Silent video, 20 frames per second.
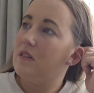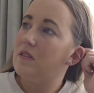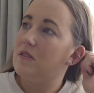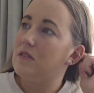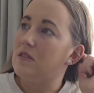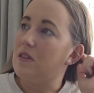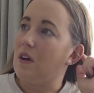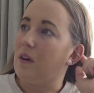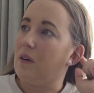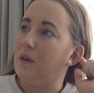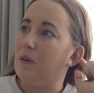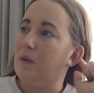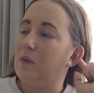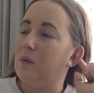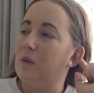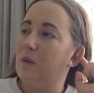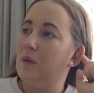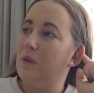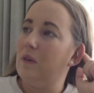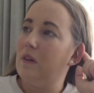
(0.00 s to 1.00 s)
so
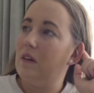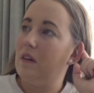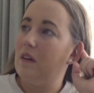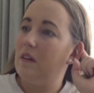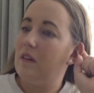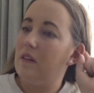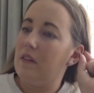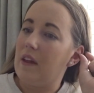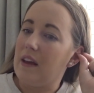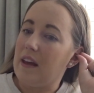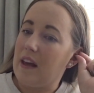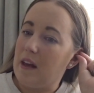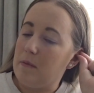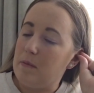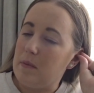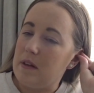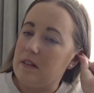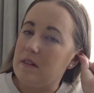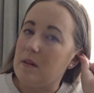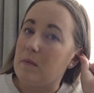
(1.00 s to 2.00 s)
they gave
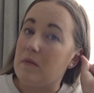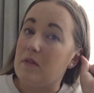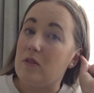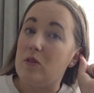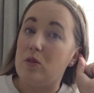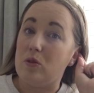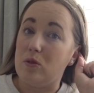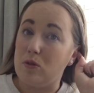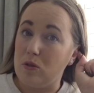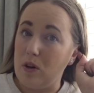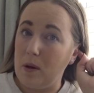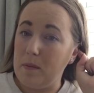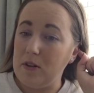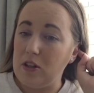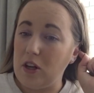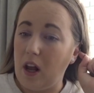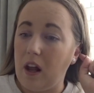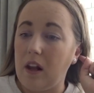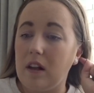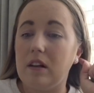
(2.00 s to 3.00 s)
me some of the
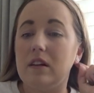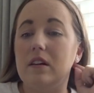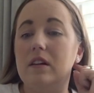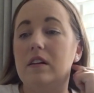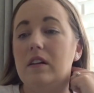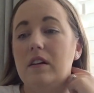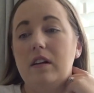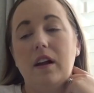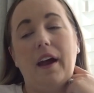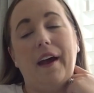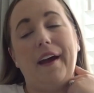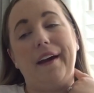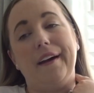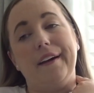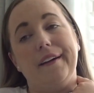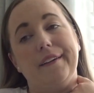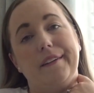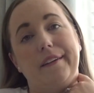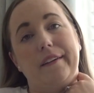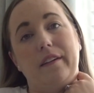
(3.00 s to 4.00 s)
Nutremigen
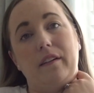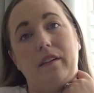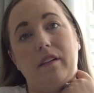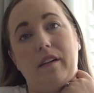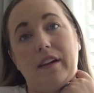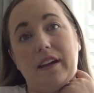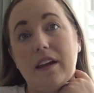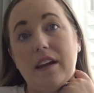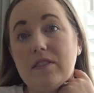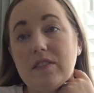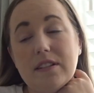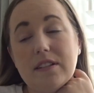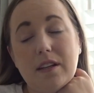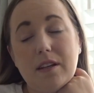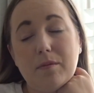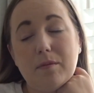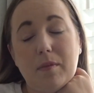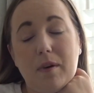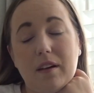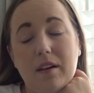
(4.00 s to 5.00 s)
and I gave it to
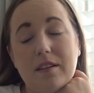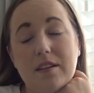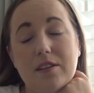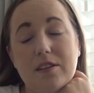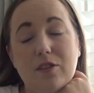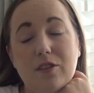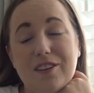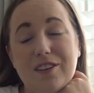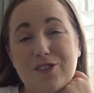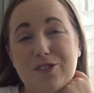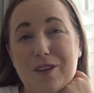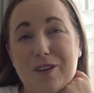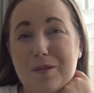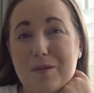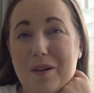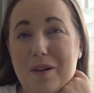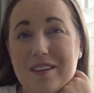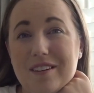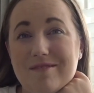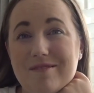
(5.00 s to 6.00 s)
him and he took it straight
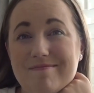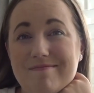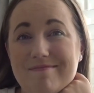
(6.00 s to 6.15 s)
away.